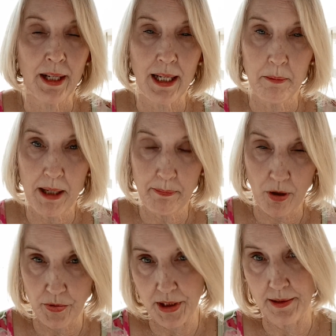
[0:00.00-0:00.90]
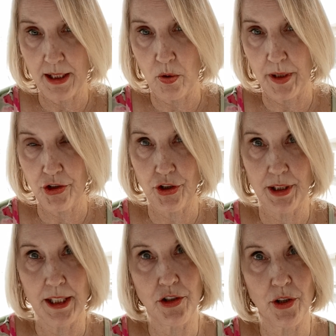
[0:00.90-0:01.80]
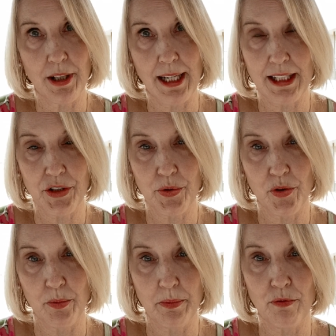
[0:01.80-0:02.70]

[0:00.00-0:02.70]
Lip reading: and by posting that question in your classroom